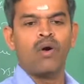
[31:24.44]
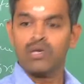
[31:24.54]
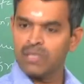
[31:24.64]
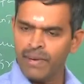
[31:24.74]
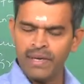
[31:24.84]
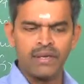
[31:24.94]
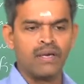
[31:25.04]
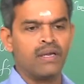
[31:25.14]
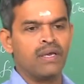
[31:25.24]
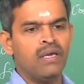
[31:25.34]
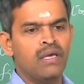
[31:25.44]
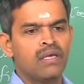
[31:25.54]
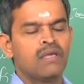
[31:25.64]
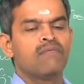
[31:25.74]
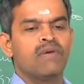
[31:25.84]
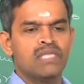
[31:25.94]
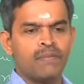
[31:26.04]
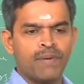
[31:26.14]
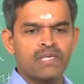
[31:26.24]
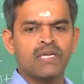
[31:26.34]
automatically when
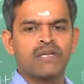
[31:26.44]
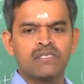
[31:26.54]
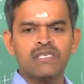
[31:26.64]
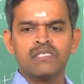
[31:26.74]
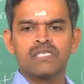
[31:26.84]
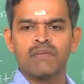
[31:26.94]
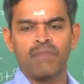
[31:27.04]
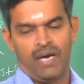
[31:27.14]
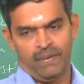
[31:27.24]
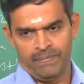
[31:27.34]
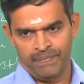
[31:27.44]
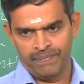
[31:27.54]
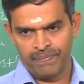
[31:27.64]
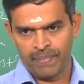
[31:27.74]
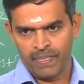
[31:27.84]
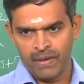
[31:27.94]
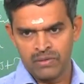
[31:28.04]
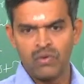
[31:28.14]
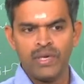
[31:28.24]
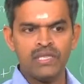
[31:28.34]
the pressure reaches 10 bar.
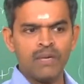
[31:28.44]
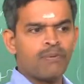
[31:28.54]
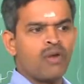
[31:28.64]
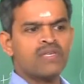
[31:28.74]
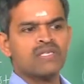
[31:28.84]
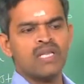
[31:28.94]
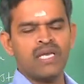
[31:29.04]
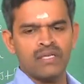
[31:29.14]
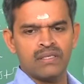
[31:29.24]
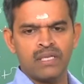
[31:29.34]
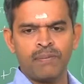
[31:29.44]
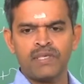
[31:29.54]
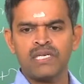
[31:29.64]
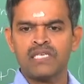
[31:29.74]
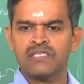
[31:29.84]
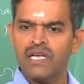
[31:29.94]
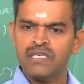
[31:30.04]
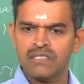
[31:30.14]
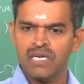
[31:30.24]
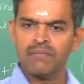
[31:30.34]
So, in the process line the pressure has
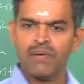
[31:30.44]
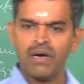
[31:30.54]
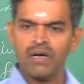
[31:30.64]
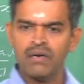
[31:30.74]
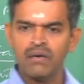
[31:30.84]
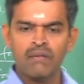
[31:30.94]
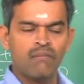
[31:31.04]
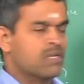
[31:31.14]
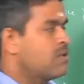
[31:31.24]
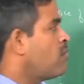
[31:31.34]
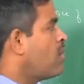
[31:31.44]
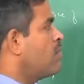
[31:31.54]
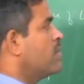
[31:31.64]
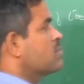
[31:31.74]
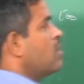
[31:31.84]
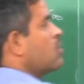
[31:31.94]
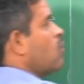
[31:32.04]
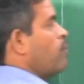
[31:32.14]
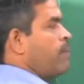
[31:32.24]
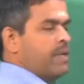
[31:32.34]
reached 10 bar, but the valve has not
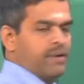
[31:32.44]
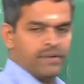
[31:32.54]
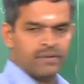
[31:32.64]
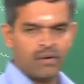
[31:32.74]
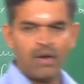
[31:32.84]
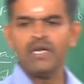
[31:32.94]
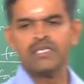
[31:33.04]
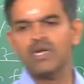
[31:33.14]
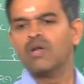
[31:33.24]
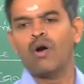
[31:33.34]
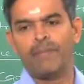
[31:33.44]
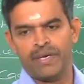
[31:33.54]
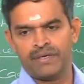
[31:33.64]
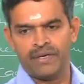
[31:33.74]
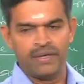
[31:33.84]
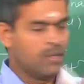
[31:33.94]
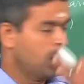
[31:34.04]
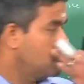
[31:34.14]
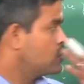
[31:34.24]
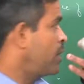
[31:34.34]
opened or it is not operated.
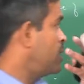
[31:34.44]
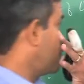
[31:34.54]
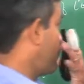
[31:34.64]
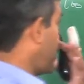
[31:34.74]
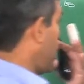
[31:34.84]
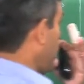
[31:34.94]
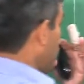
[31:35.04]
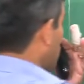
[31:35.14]
So, it is failure